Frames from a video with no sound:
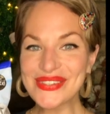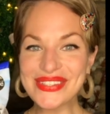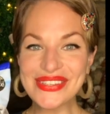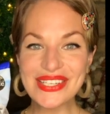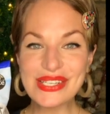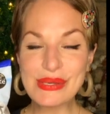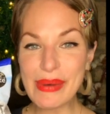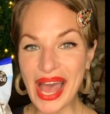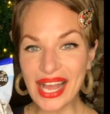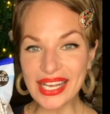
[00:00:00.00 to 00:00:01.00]
included a
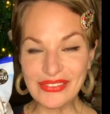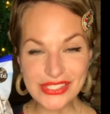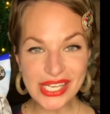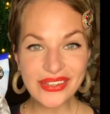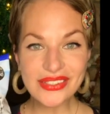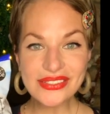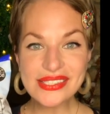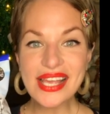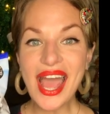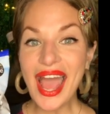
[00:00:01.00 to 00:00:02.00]
bag of
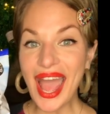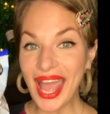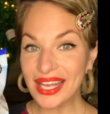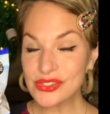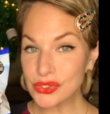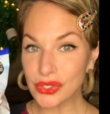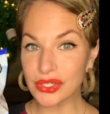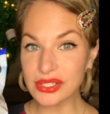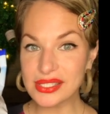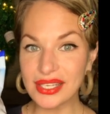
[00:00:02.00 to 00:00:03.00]
Tyrrell's
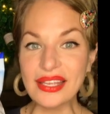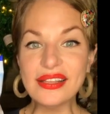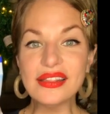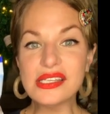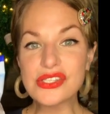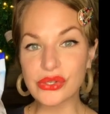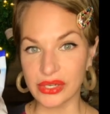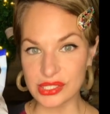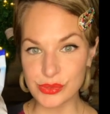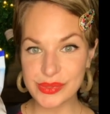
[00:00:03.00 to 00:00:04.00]
hand-cooked English
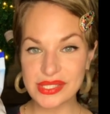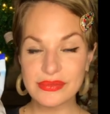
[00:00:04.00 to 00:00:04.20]
crisps,